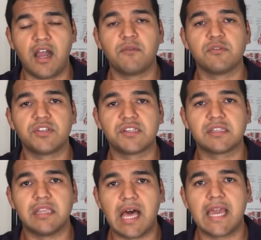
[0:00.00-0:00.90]
I will
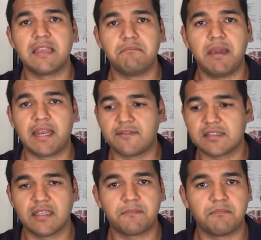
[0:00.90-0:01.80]
just lie in bed. I've
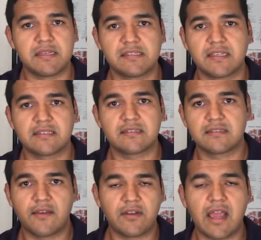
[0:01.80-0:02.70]
slept my six,
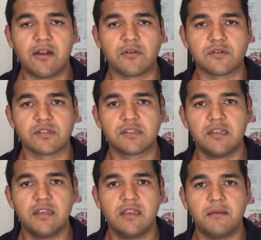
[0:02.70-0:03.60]
seven hours,
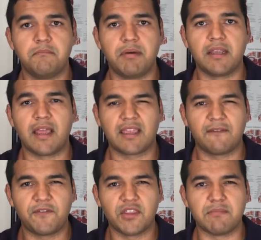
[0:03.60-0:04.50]
but I can
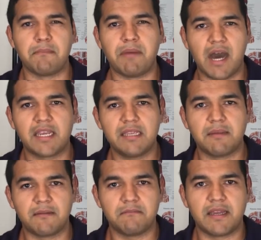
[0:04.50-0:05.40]
feel that my body,
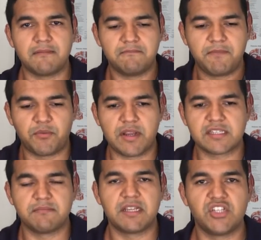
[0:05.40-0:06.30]
my, my the
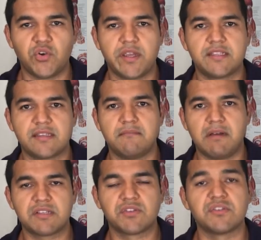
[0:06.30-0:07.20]
rest of my joints and
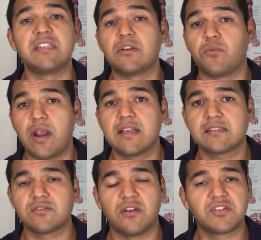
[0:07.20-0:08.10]
muscles need a
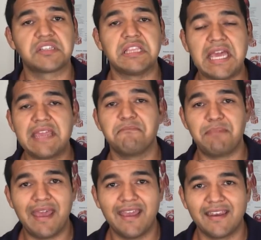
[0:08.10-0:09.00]
rest. So I'll just lay in
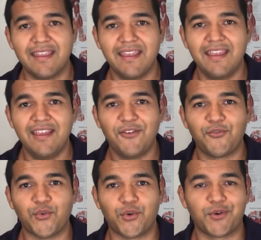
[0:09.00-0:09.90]
bed
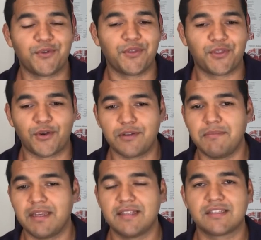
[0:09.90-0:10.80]
for 30
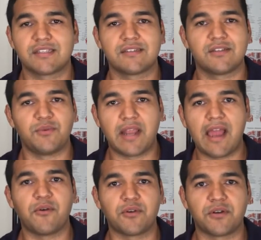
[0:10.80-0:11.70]
minutes to an
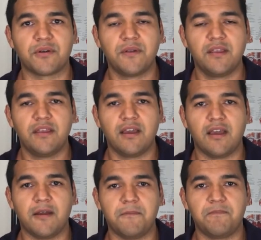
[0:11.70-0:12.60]
hour.
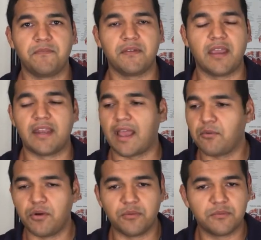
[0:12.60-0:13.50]
Um, and I
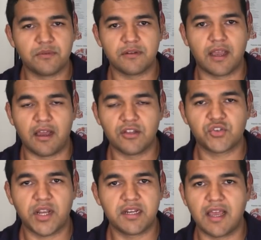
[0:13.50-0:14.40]
won't, I'll
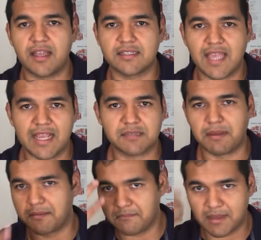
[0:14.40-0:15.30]
try to not tax
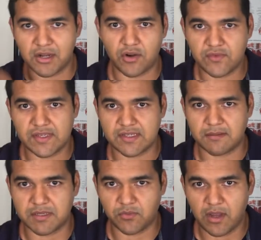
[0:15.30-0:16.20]
my, my nervous
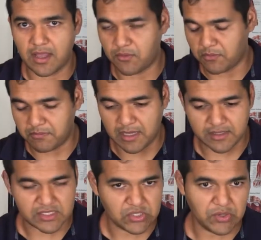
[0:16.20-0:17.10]
system as well. I won't be on
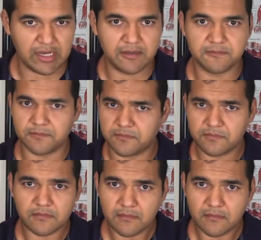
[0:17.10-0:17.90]
the screen.